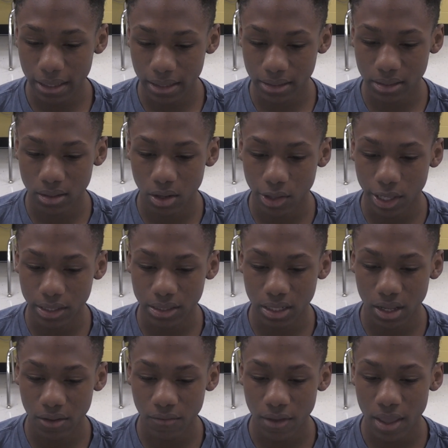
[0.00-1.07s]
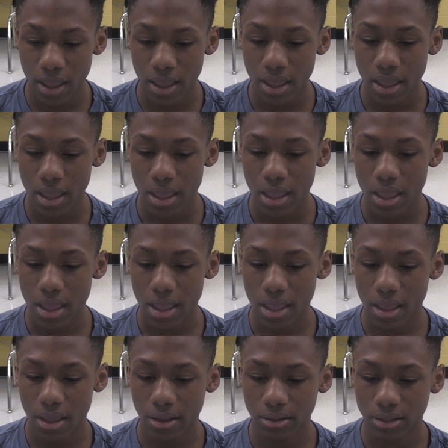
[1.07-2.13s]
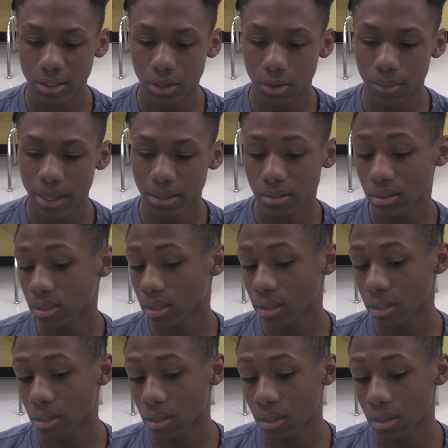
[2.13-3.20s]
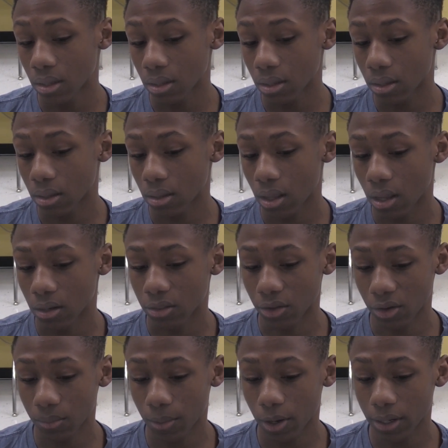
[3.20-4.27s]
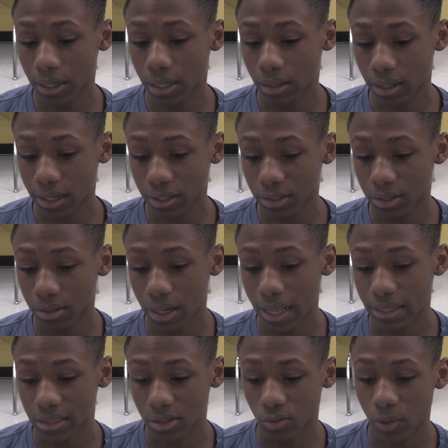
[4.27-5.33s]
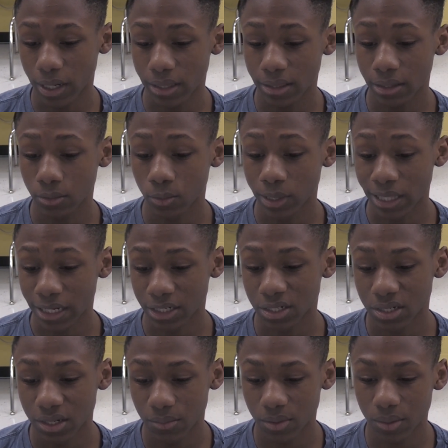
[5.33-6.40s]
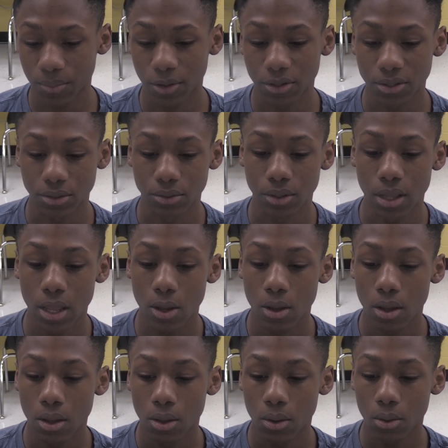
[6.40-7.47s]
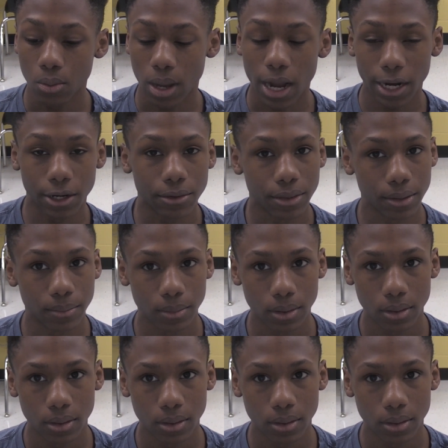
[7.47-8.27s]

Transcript: this and all that stuff. And so basically, a third-party collector has a direct relationship with the person who hired them.